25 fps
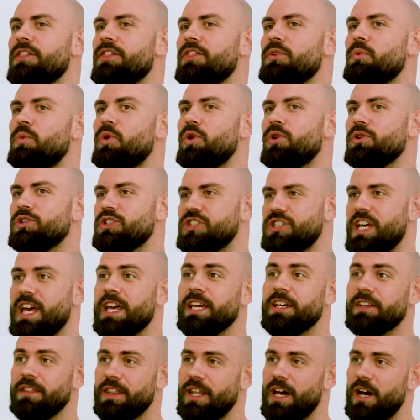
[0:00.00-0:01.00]
The world's
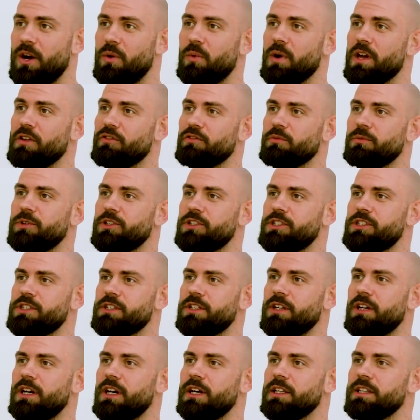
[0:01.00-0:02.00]
taken that away from
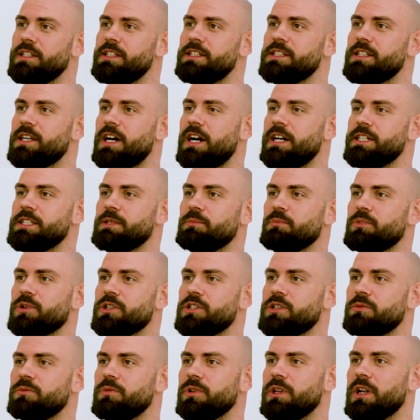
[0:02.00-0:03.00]
us, and these guys in
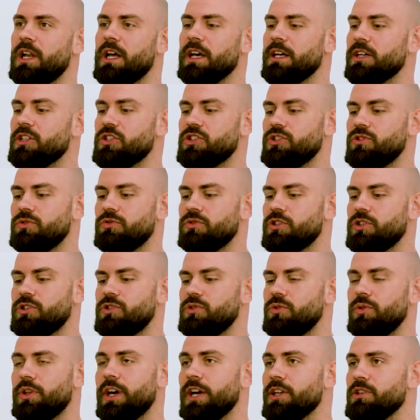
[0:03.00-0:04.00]
prison were like, as soon as I
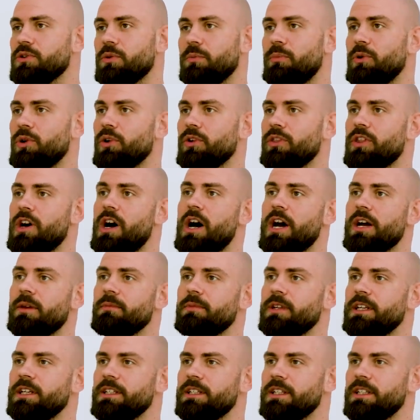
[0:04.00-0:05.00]
saw that in your book that I
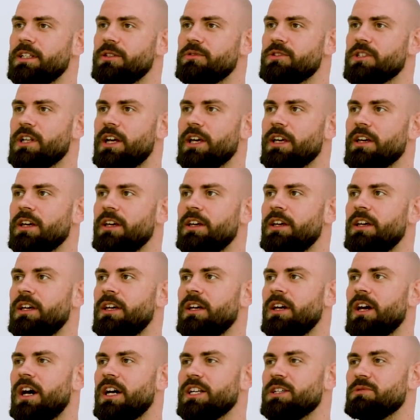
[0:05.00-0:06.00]
am needed, he was like,
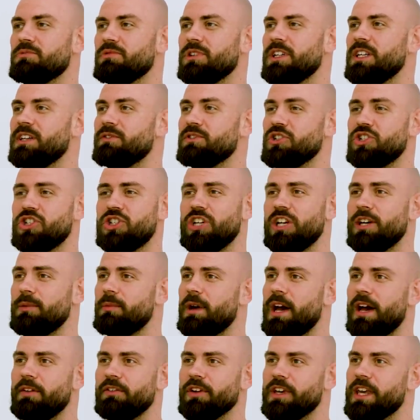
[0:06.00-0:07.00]
I didn't really give a shit
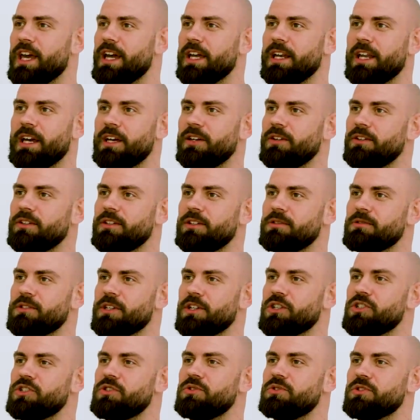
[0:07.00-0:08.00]
about ever getting out. He
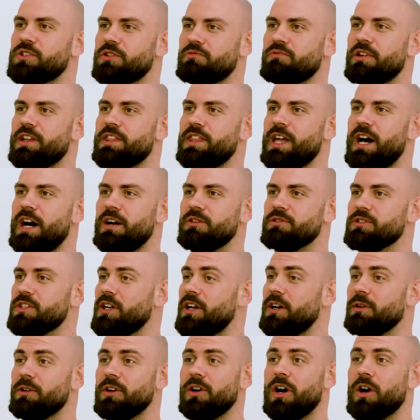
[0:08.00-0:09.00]
was like, as soon as I read that, I was
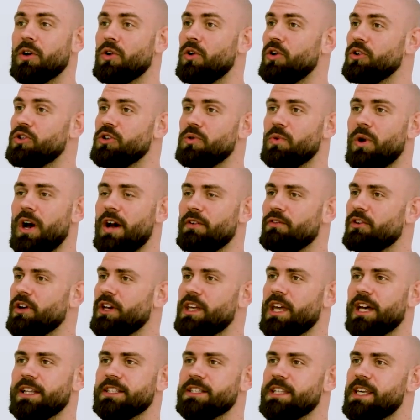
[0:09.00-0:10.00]
like, I've got to do whatever
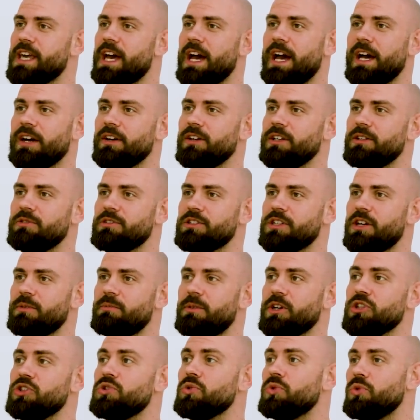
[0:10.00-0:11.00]
I can to get out. He was
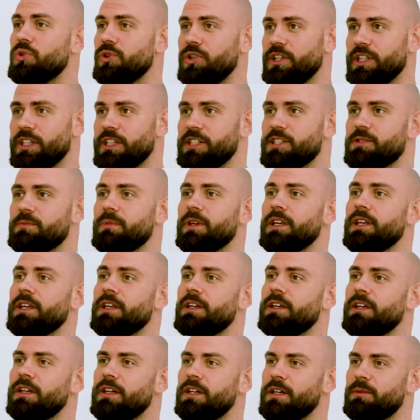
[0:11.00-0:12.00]
like, my daughter needs
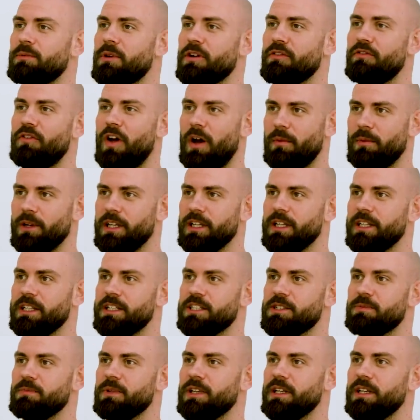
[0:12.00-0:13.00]
me, my family
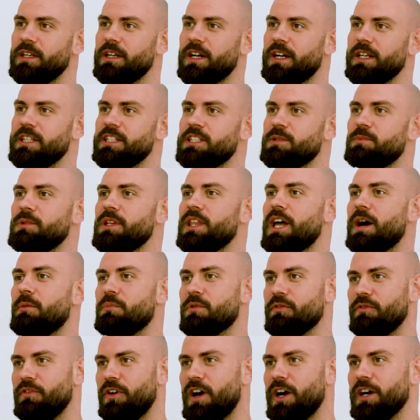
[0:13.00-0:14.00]
needs me, I need to be
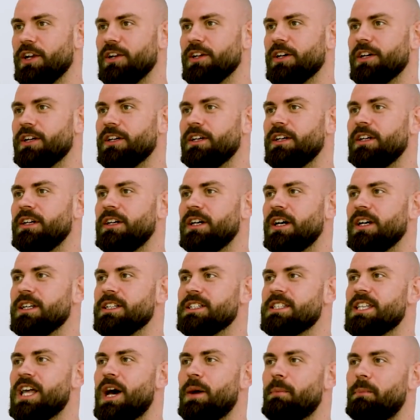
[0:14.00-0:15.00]
that provider.
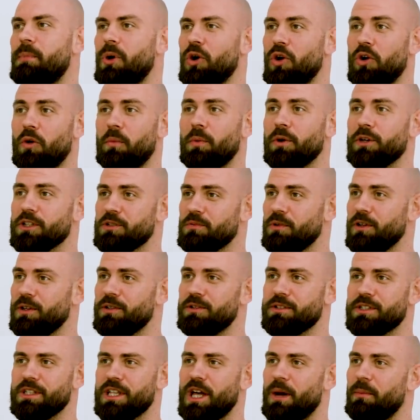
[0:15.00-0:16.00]
And it's that purpose. We're
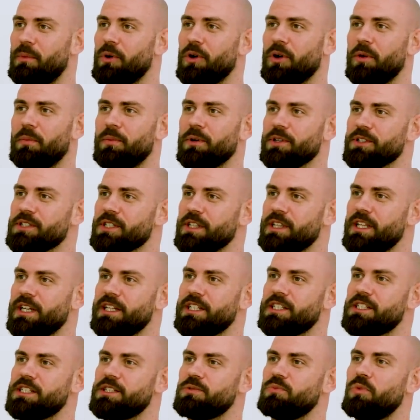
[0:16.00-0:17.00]
losing that purpose. And
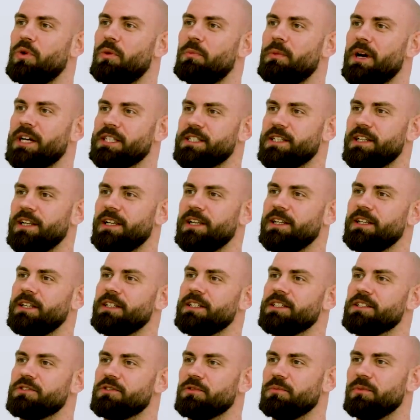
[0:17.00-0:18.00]
that's what
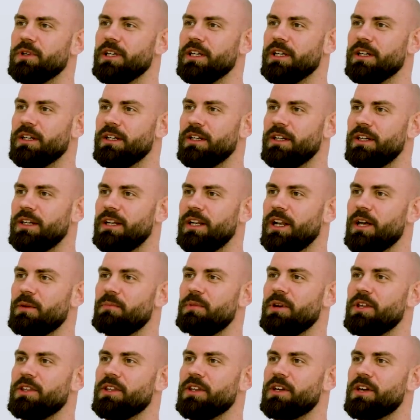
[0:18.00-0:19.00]
masculinity is for me.
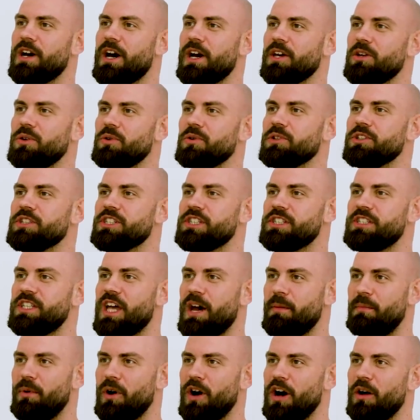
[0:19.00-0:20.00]
Like being the guy who can
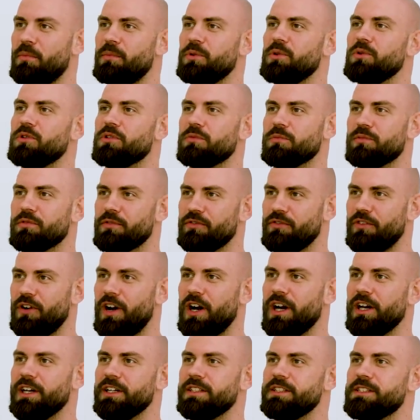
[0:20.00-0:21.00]
step up, who can
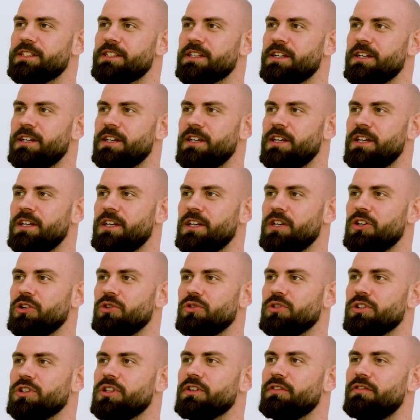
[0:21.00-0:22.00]
provide,
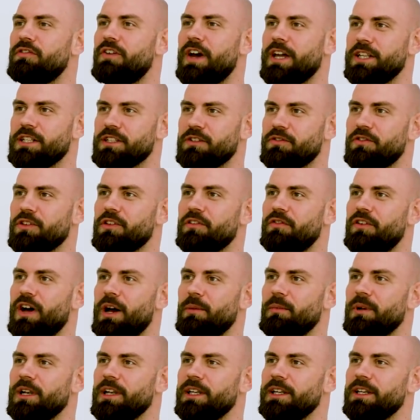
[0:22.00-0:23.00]
who can defend for the
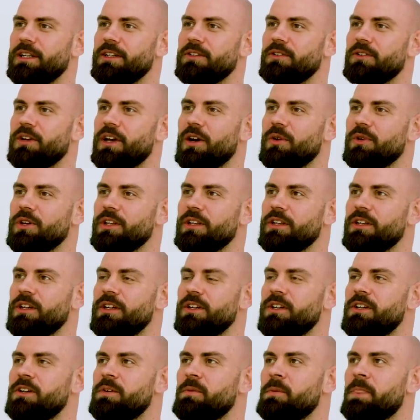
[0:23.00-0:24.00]
family, you know. And
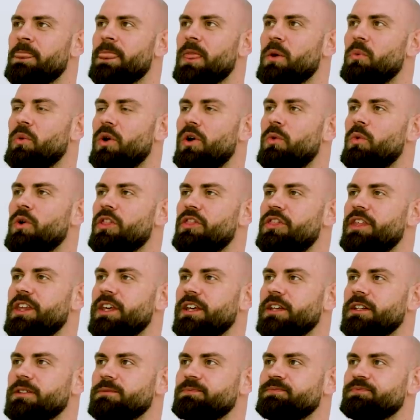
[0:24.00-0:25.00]
one, one
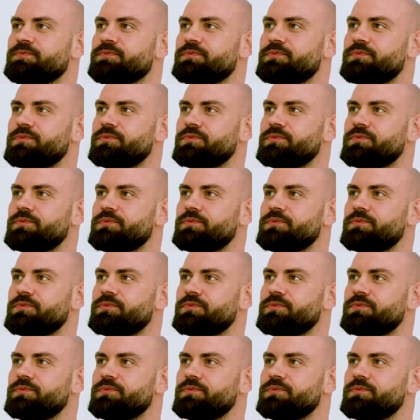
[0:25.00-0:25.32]
thing